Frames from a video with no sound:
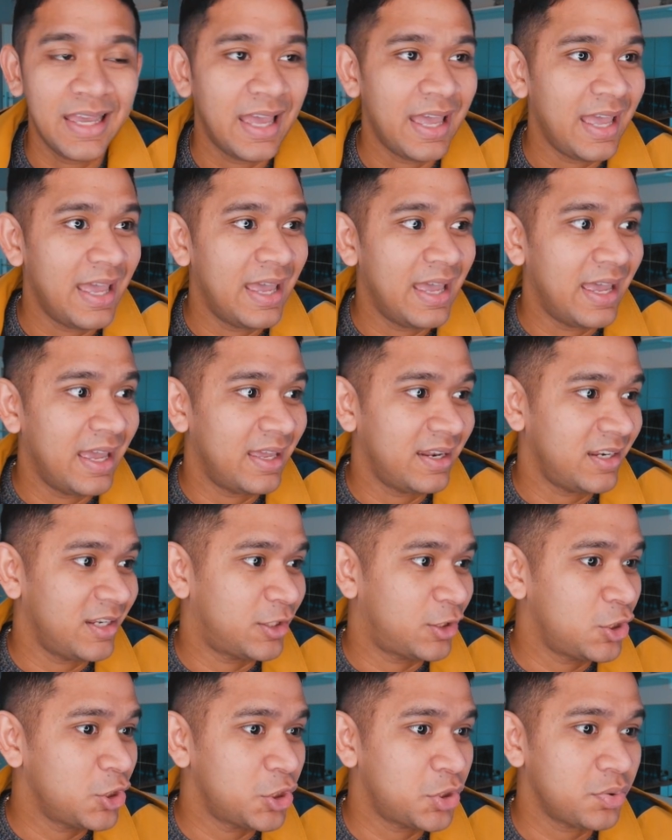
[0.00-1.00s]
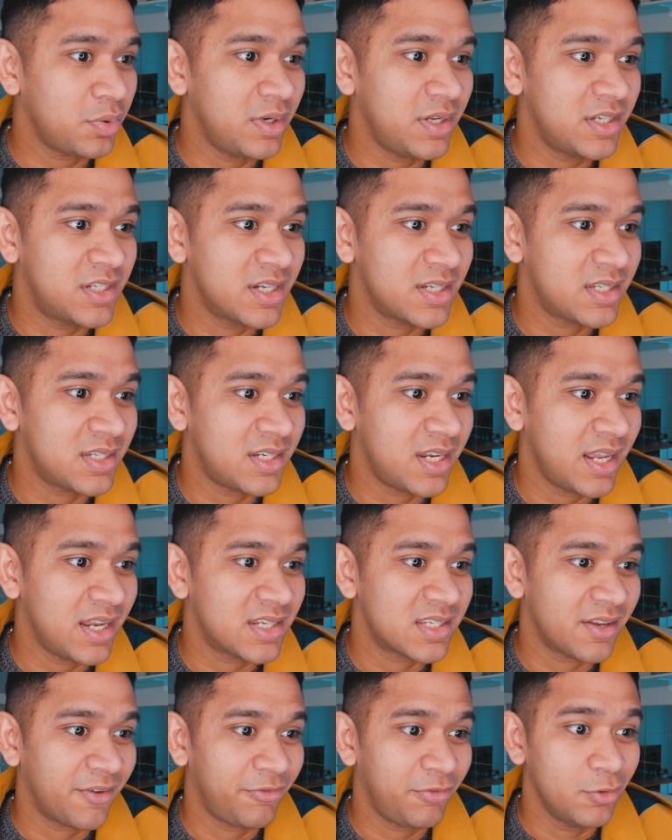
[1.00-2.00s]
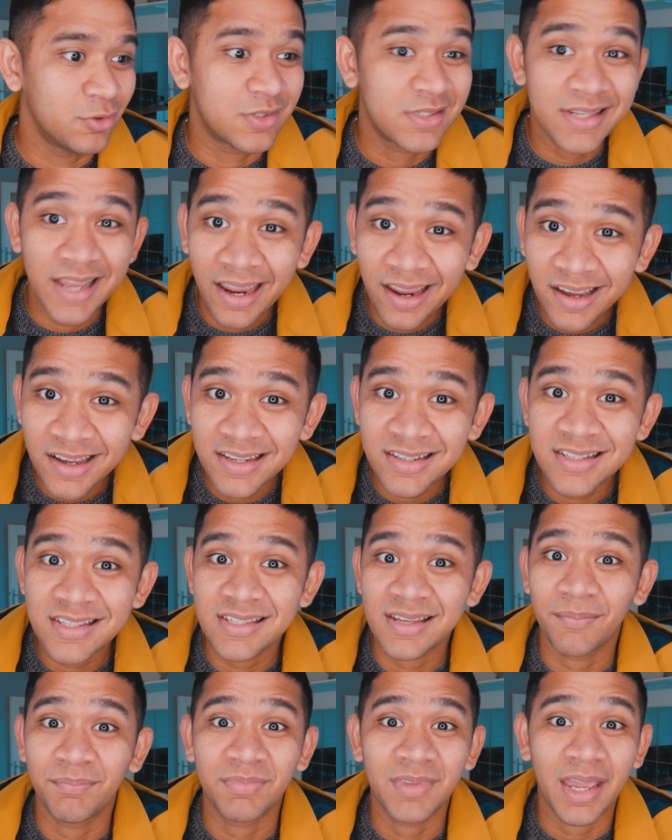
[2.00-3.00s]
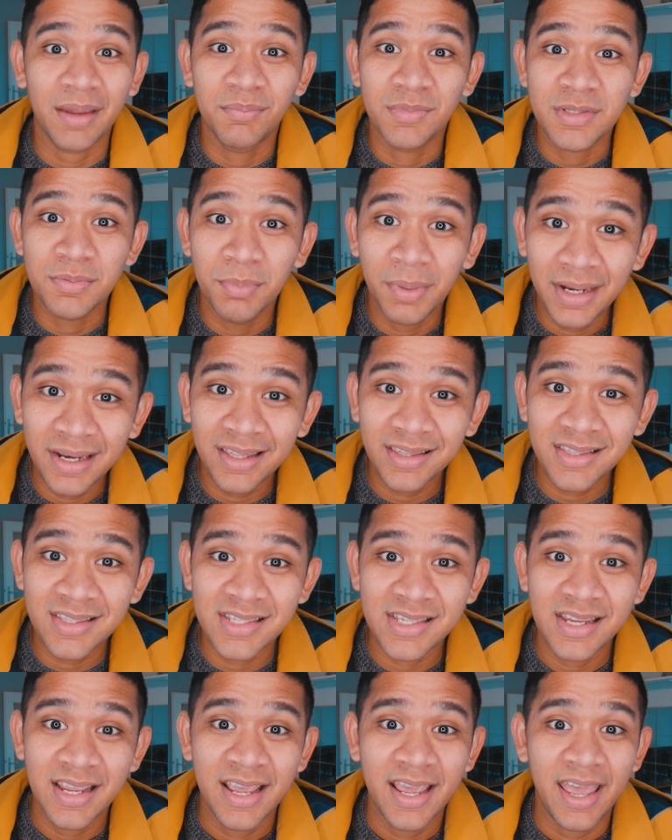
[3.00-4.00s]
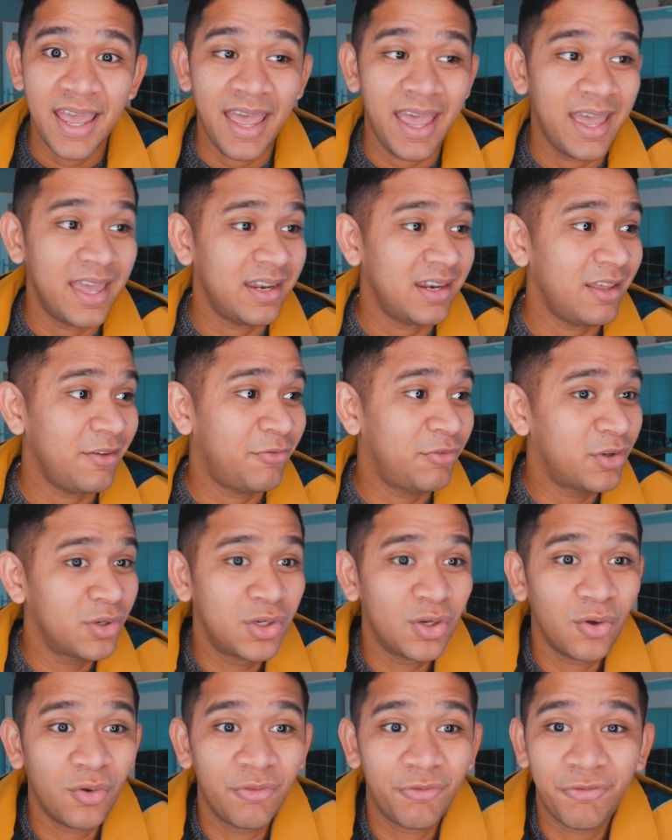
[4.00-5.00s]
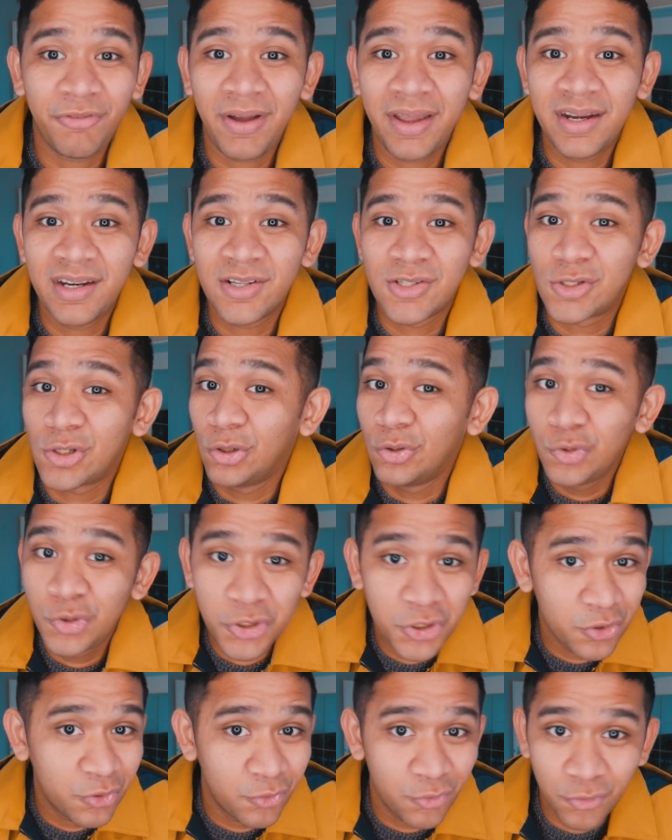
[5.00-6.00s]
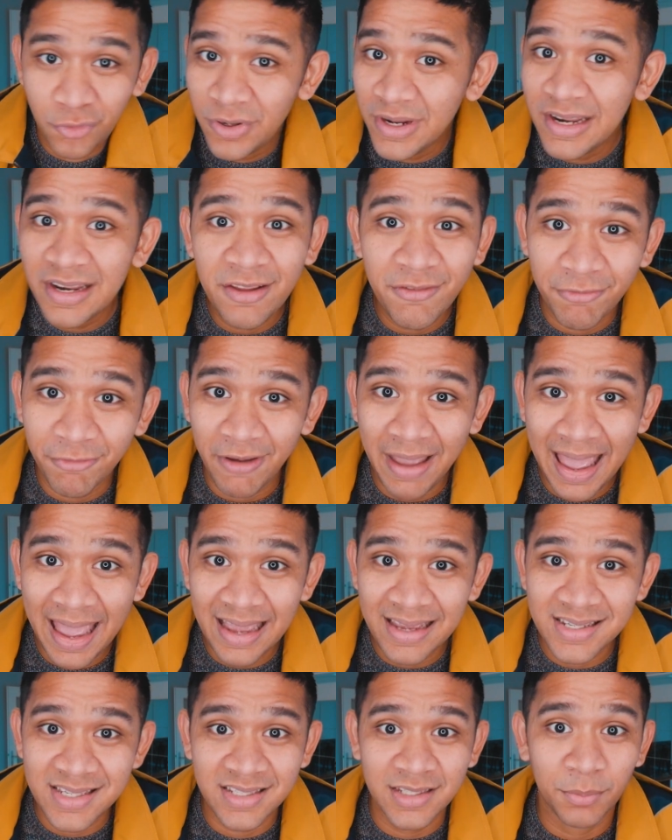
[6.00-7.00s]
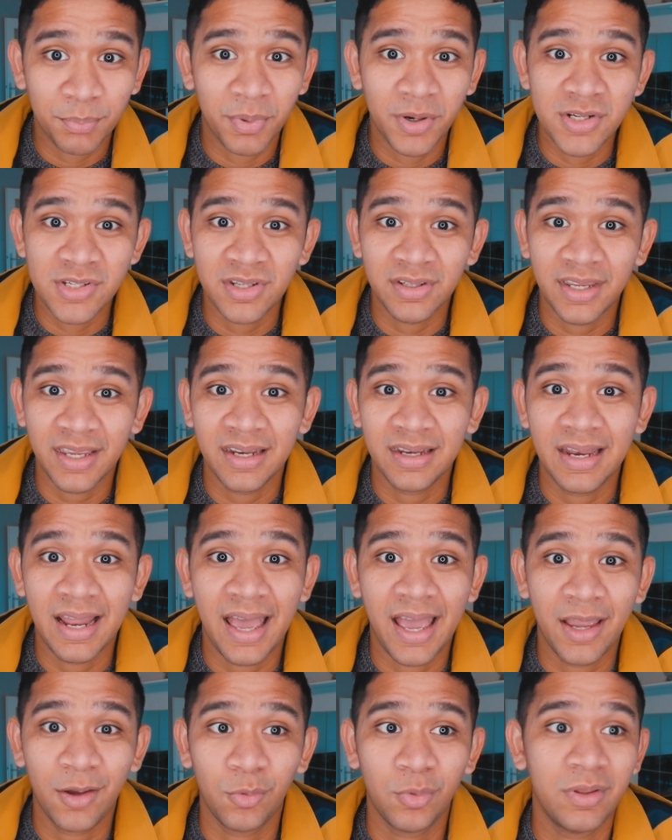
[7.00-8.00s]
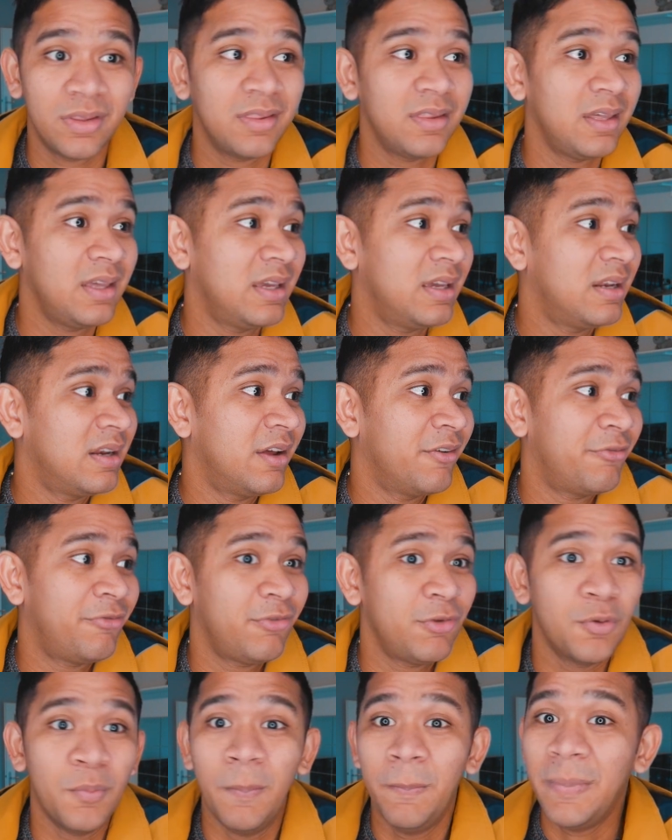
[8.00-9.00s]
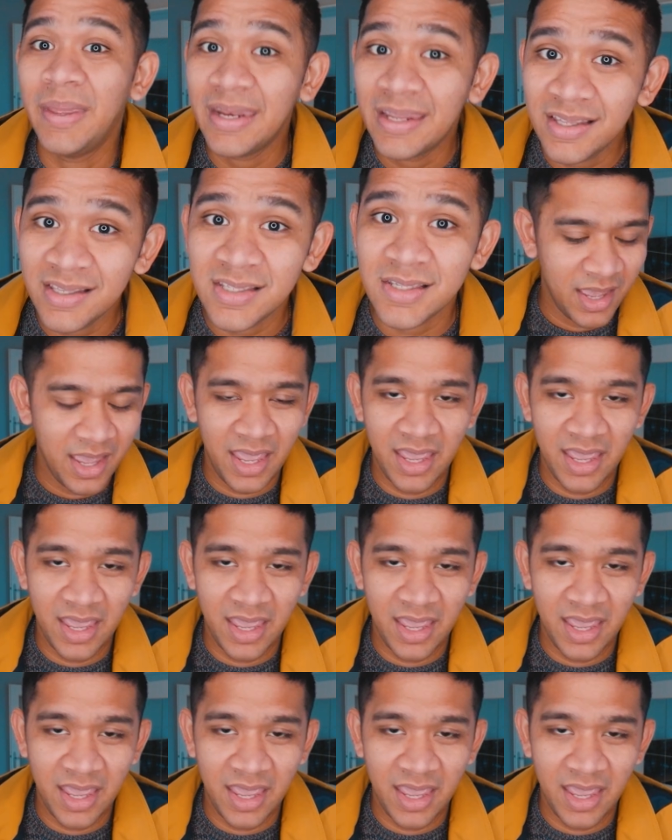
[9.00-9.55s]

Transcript: And it usually just takes a few seconds, sometimes minutes, and if you don't find a solution really fast, the person can die within a few minutes.